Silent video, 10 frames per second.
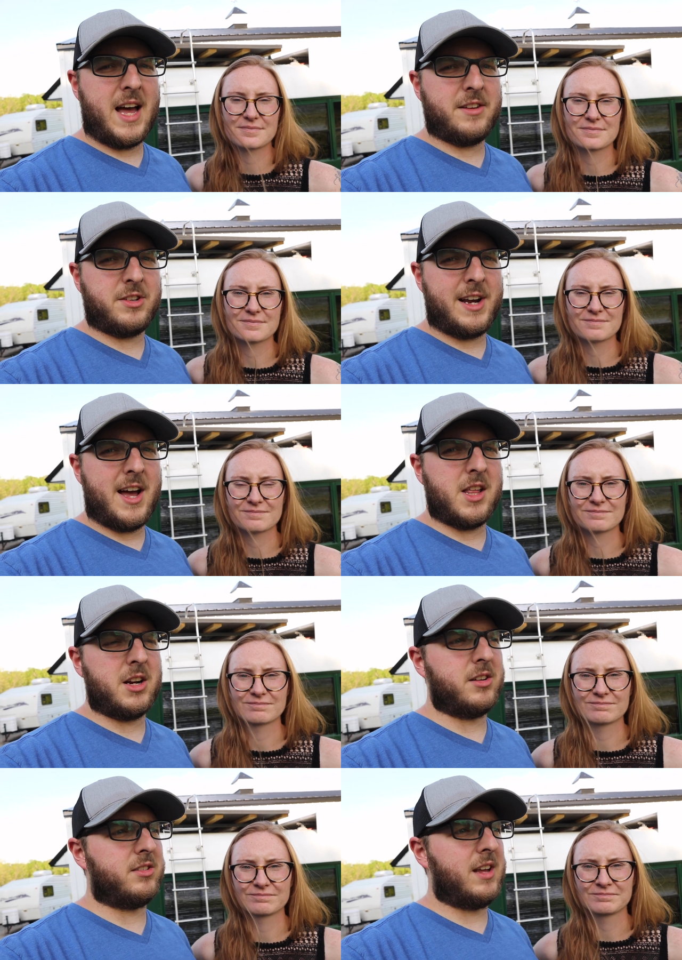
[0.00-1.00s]
Speaker 1: thousand
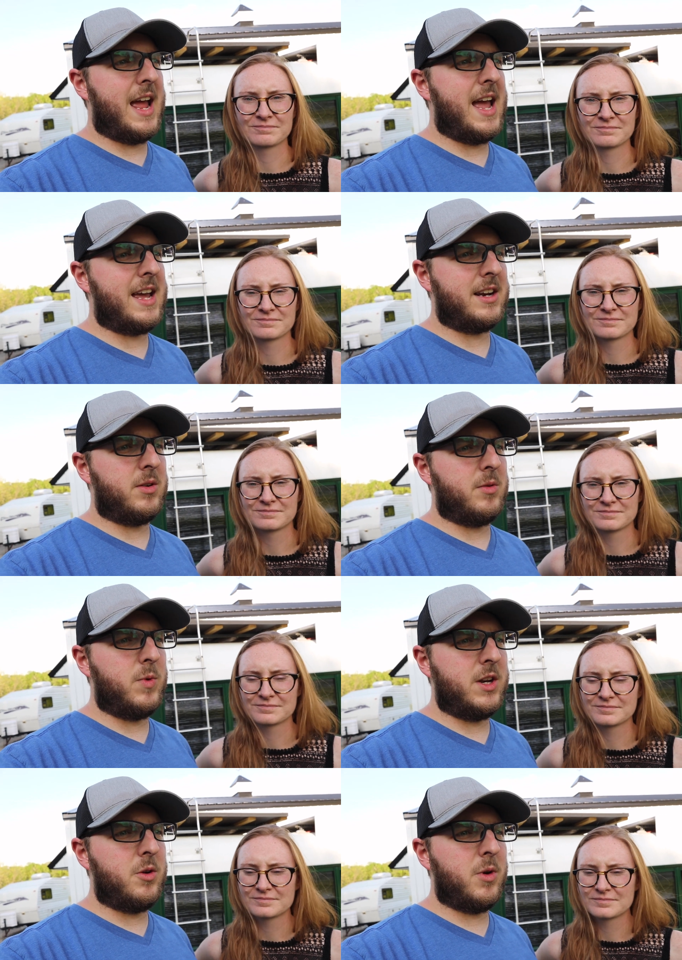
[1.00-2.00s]
dollars, and
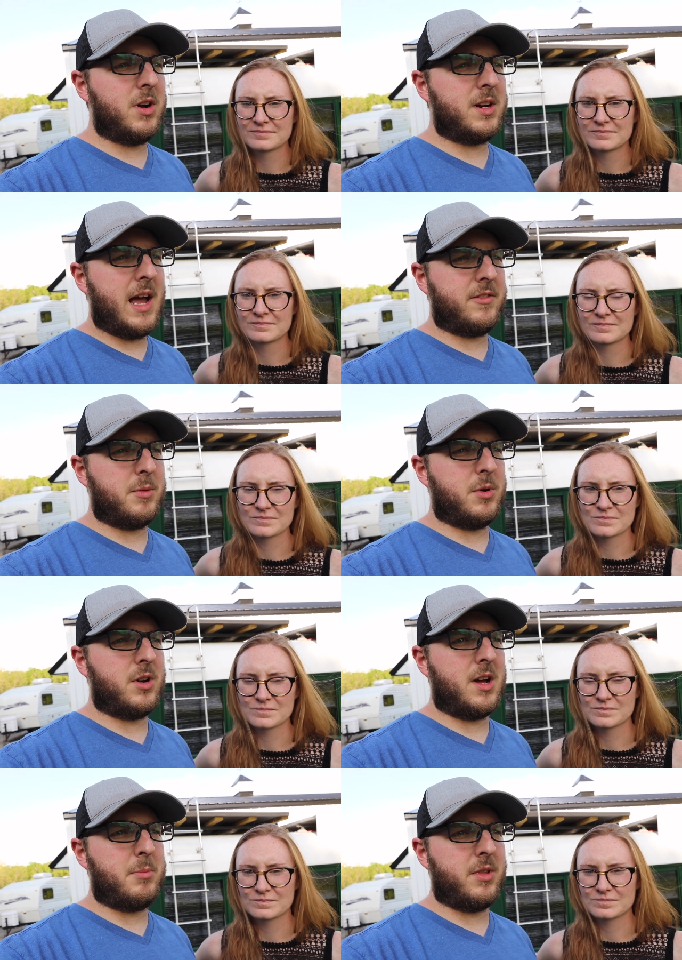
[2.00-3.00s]
we knew we were going to have to
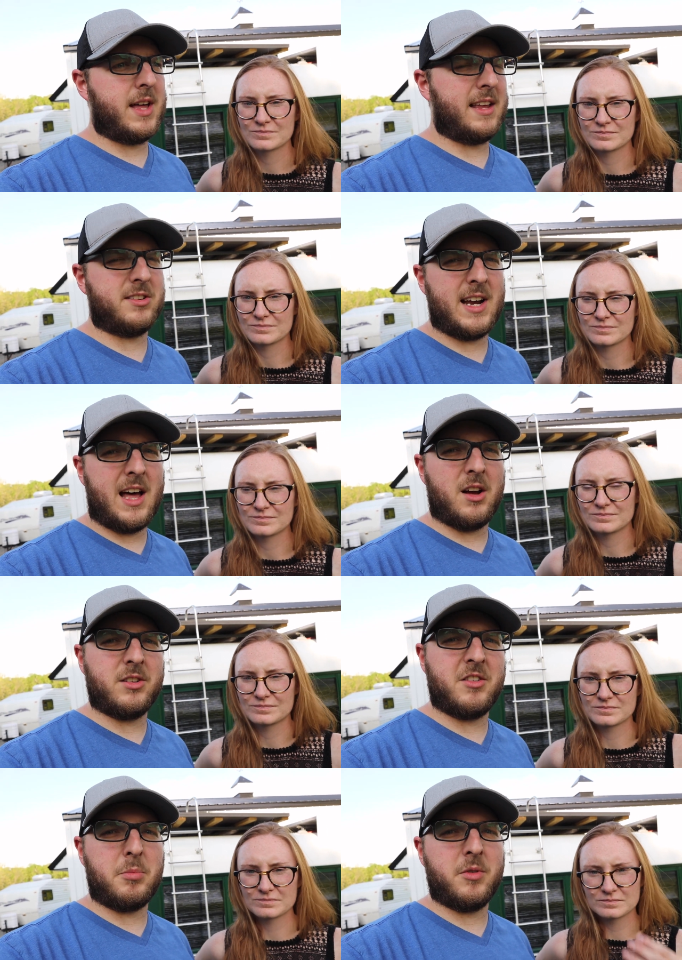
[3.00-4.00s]
put a couple thousand
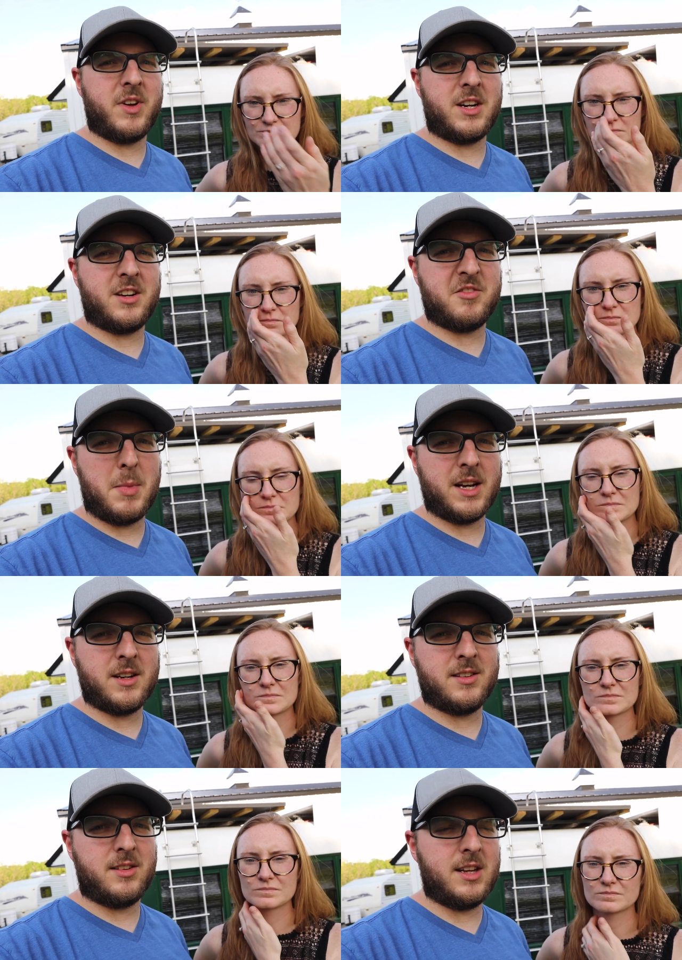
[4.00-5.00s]
dollars of preventative
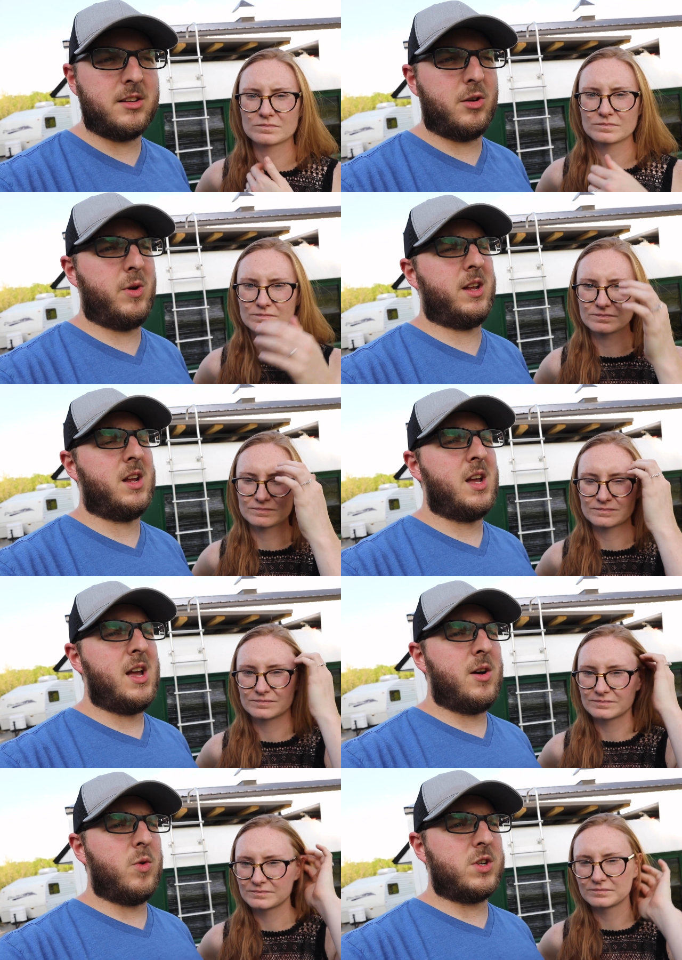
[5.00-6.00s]
maintenance into it,
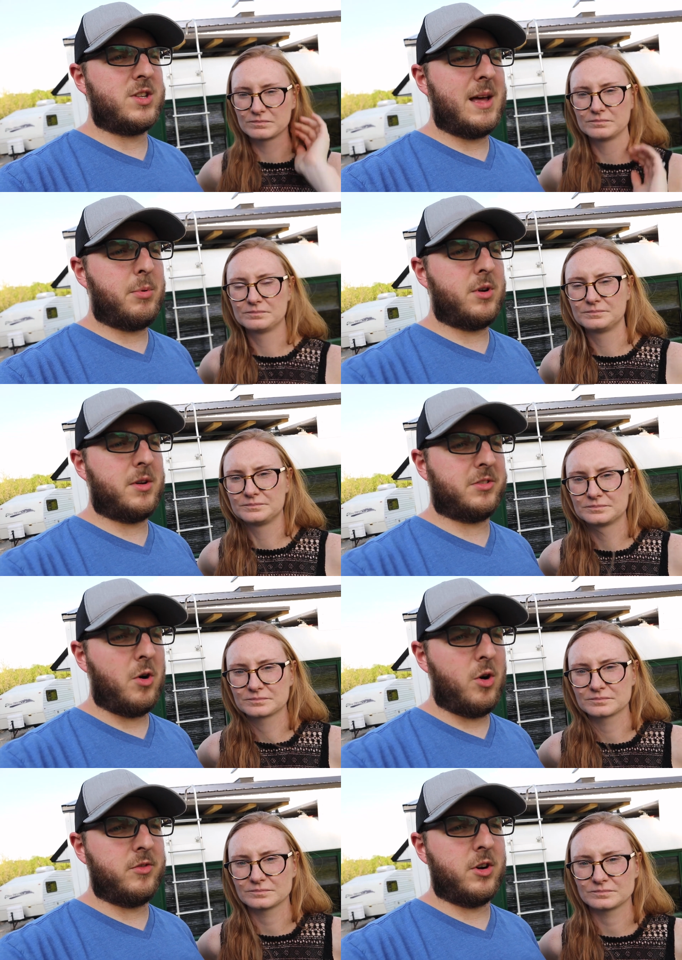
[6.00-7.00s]
which that put
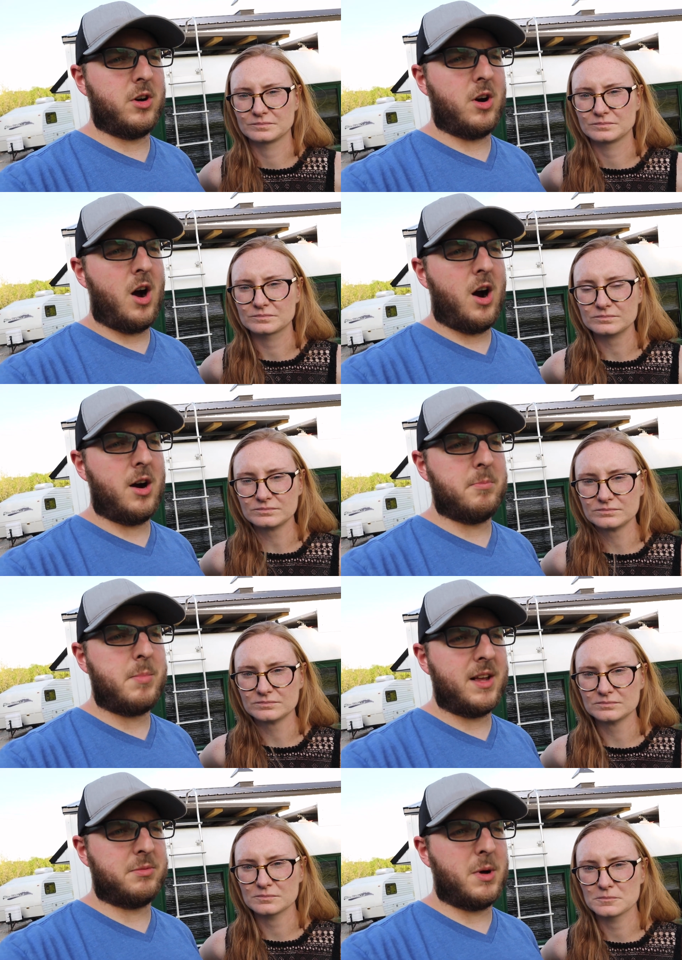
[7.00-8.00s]
us over our
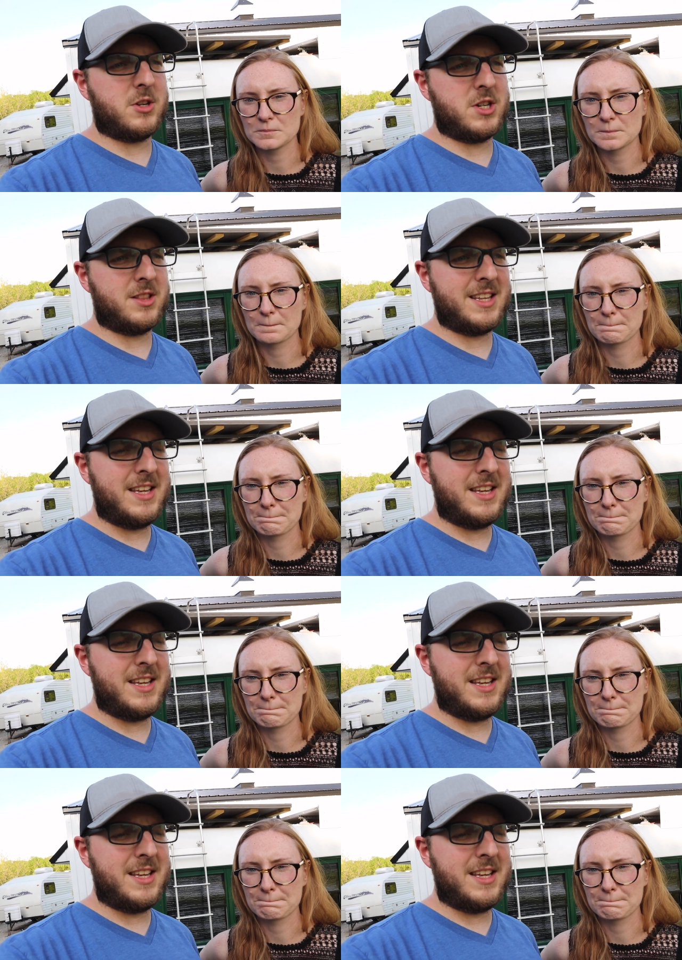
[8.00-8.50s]
bus budget.